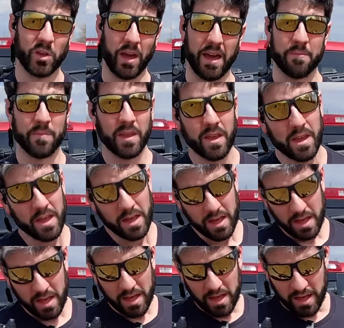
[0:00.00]
okay?
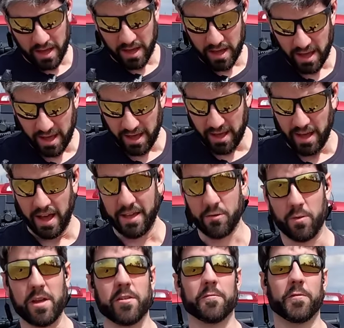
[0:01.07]
And
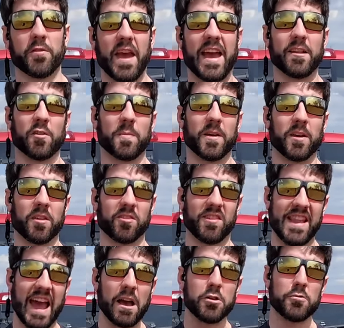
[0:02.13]
the reason for that is because
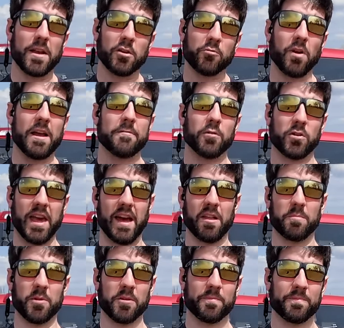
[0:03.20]
now you're at a rifle
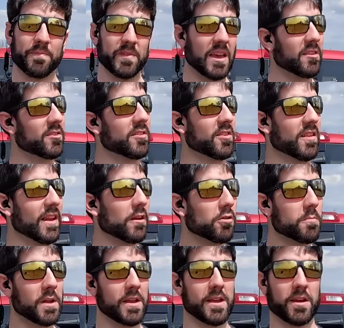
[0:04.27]
caliber. Yes, it's an
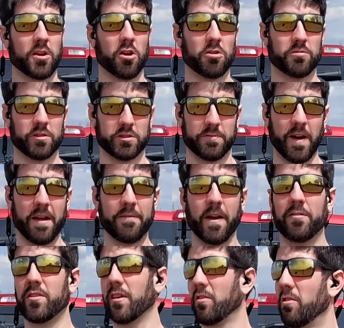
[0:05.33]
intermediate cartridge,
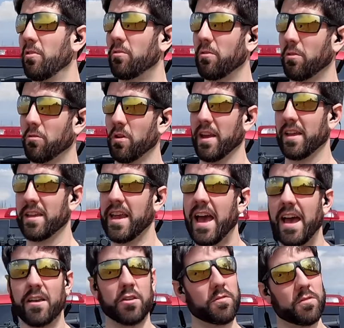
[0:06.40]
5.56-223.
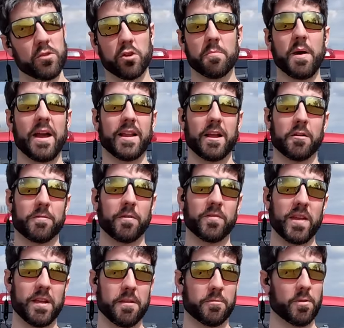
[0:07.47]
Yeah, you can buy an
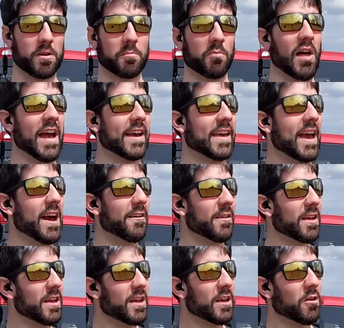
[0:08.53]
AR-15 at 300 blackout
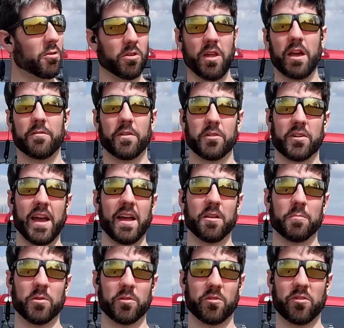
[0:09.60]
or a lot of other
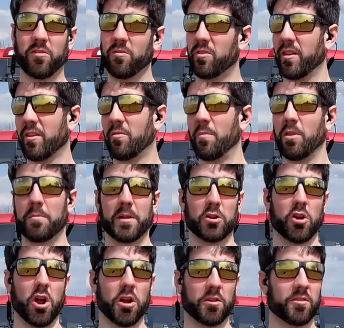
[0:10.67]
calibers, 6
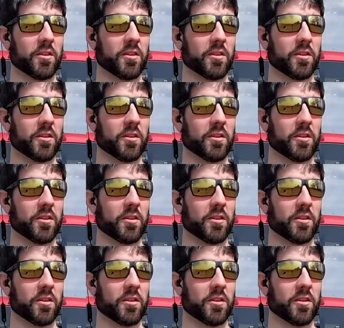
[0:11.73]
millimeter ARC,